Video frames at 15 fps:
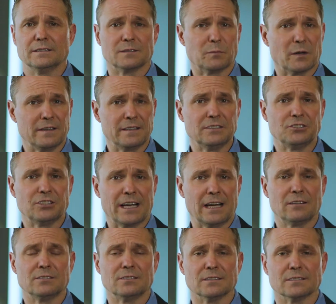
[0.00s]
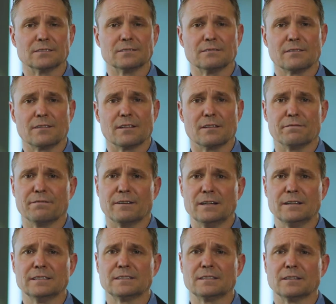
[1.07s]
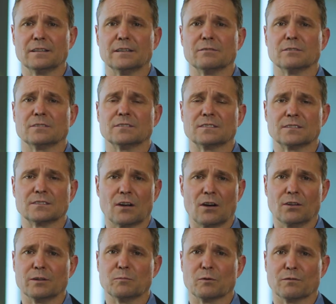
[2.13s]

Despite these challenges, the fund has delivered solid